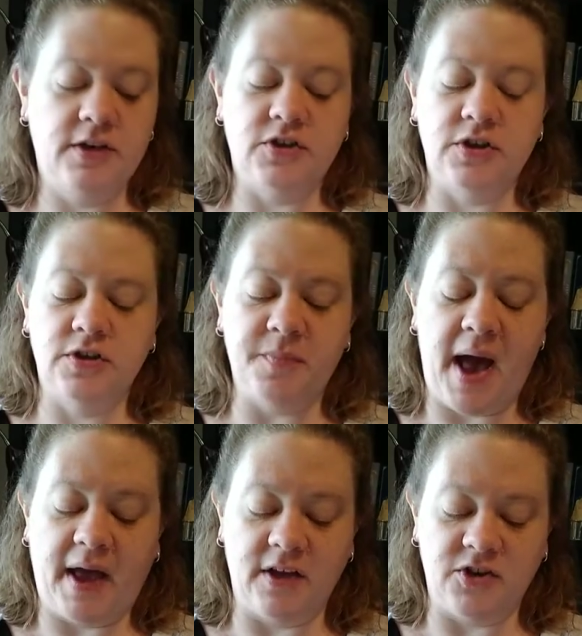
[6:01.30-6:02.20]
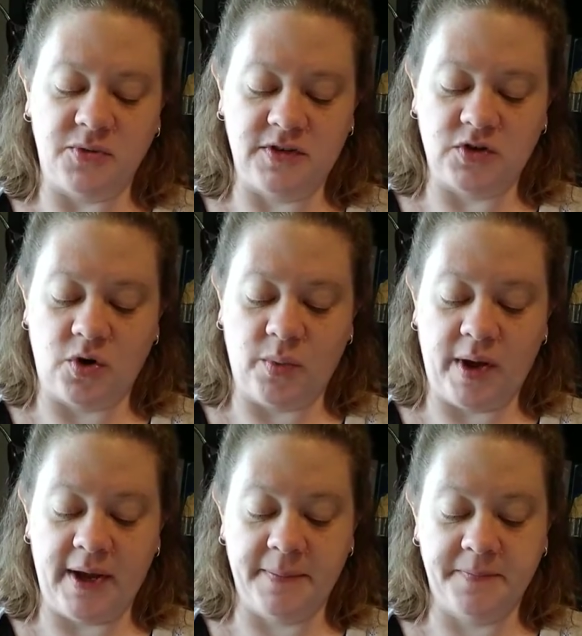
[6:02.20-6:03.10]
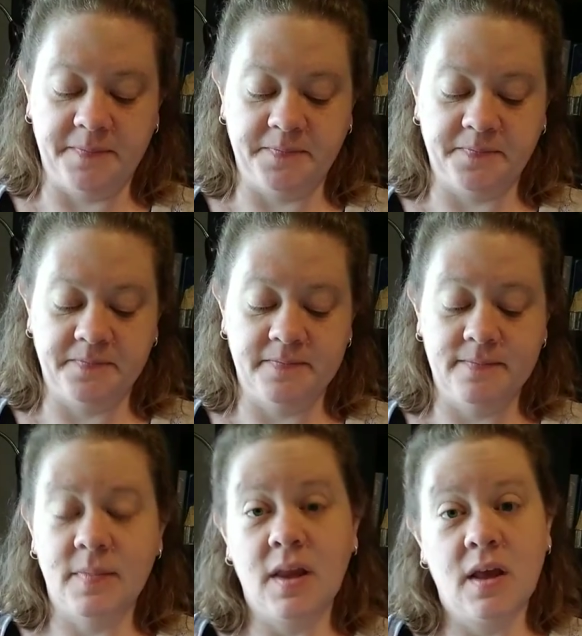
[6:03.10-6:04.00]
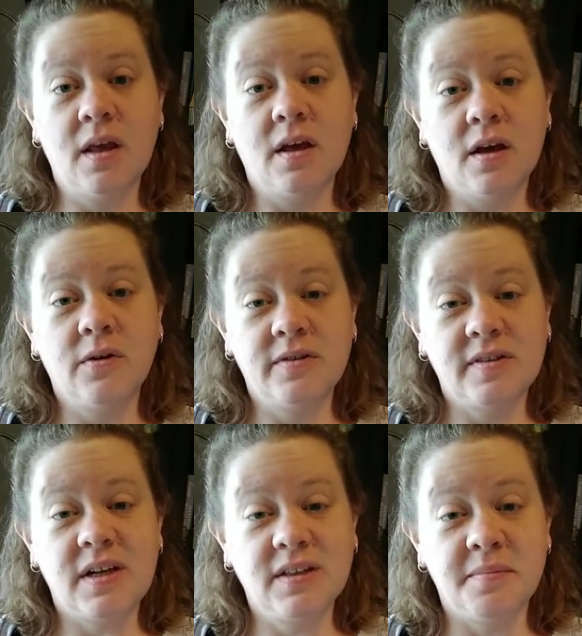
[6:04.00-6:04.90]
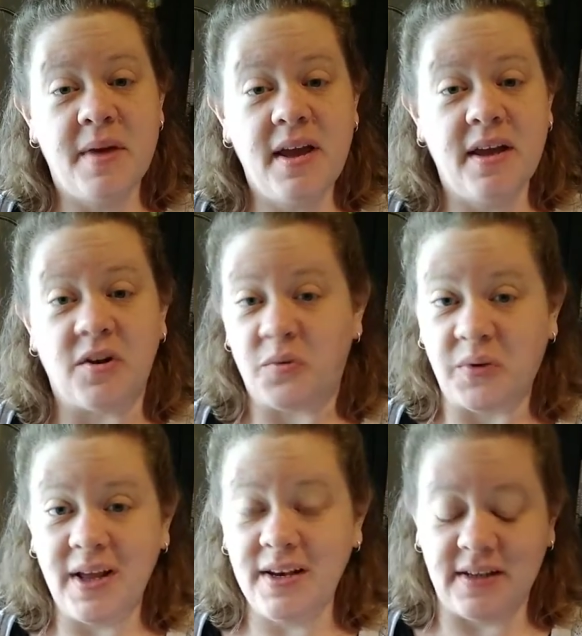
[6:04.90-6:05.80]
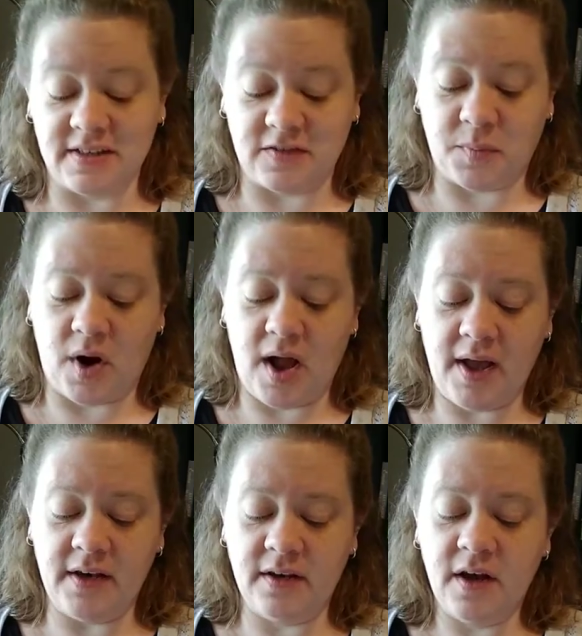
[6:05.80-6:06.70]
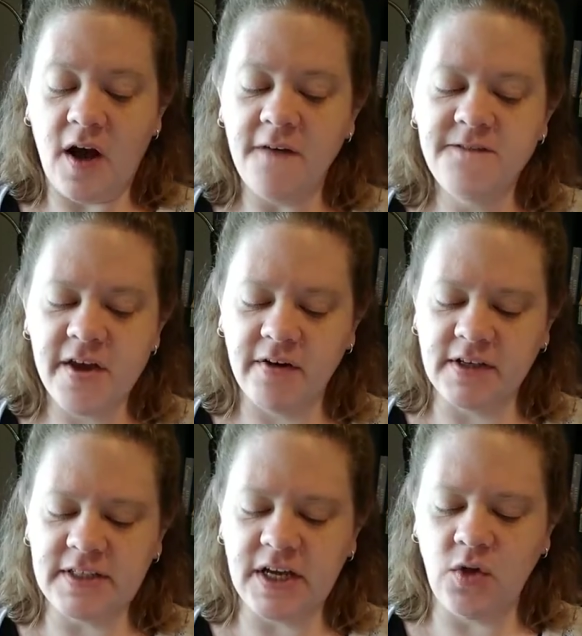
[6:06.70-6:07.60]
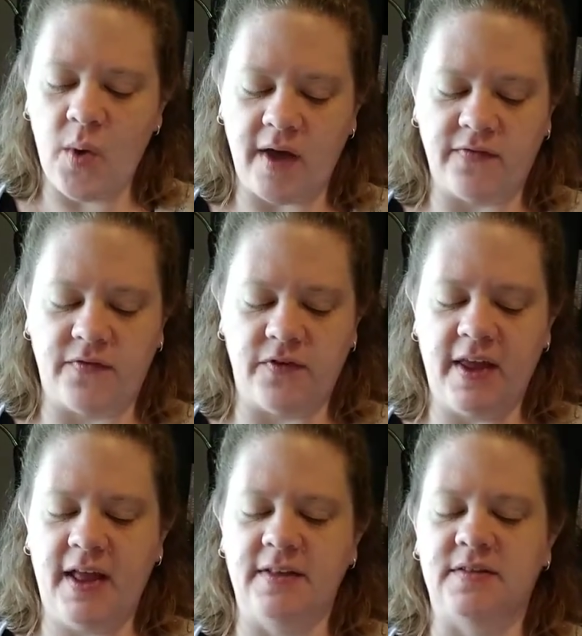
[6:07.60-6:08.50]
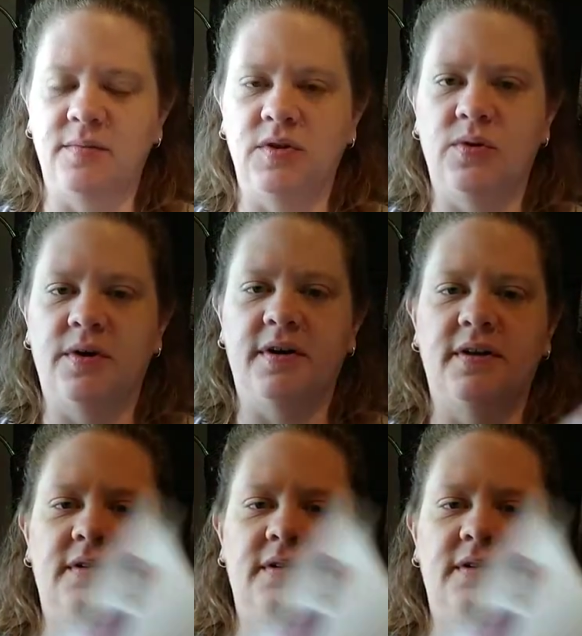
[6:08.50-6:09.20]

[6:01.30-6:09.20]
turned back into his doorway. Griselda made a radiant bride, a fairy tale wife for the handsome lord.